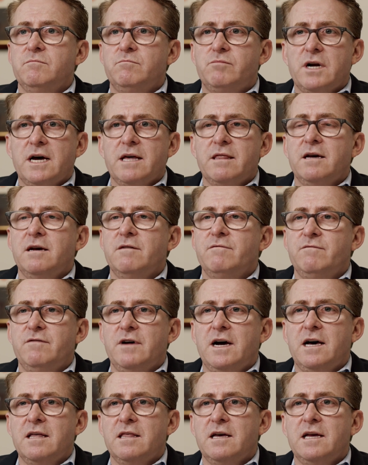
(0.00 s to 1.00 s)
brother,
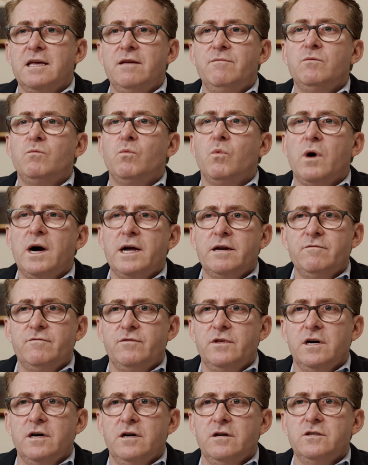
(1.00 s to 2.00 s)
father, even one of
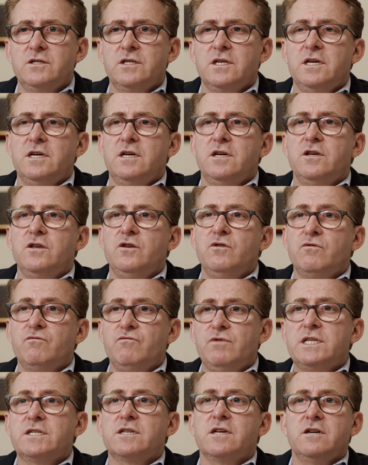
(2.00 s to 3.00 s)
those, your
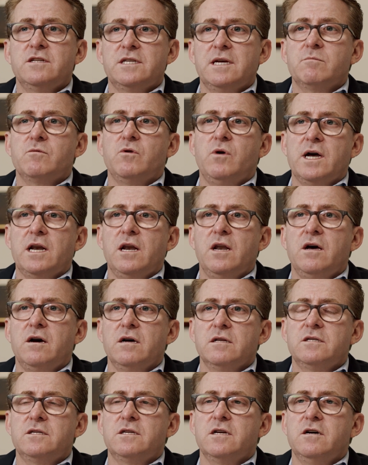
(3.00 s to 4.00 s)
risk goes up quite a
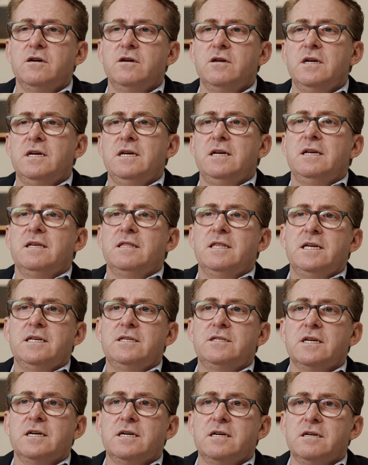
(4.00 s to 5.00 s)
lot. So
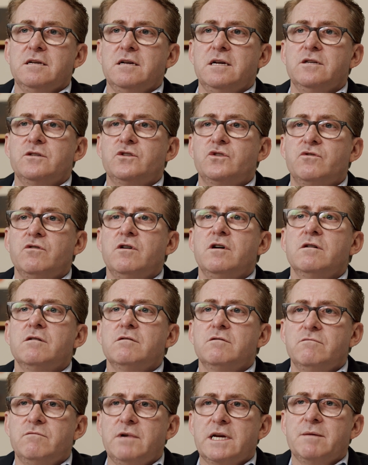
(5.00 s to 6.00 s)
there's a
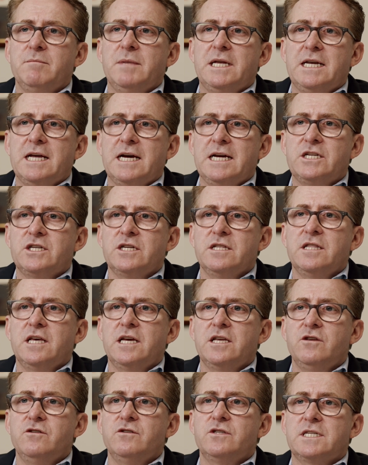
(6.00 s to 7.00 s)
strong recommendation
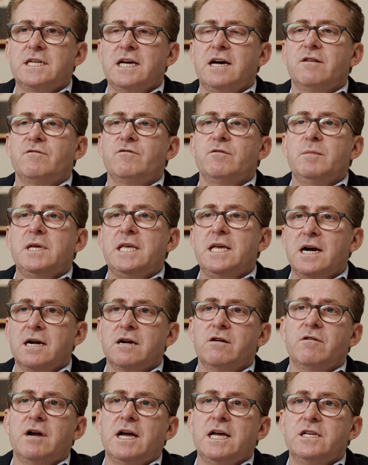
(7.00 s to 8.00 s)
that you start from a
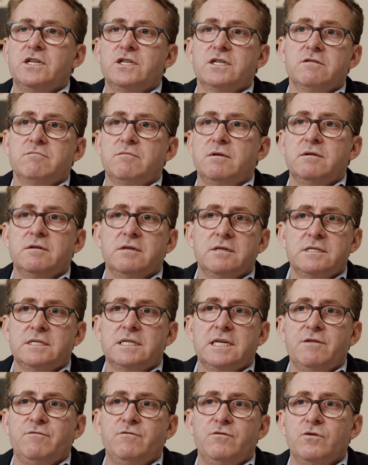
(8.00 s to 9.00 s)
younger age,
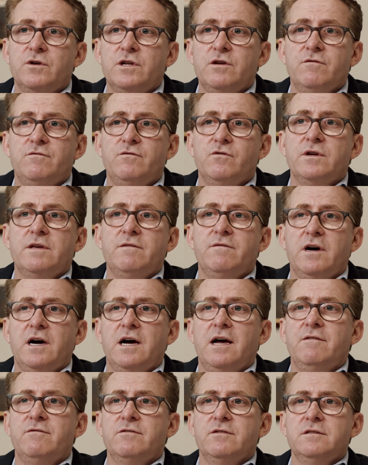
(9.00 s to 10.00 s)
say 40 or
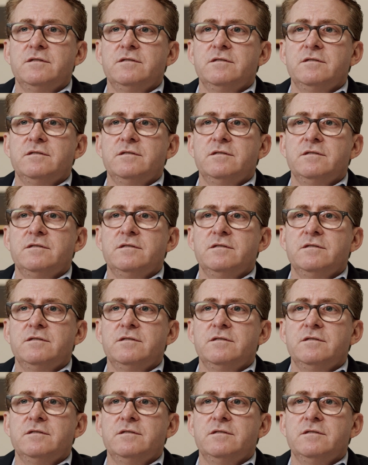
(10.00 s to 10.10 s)
45.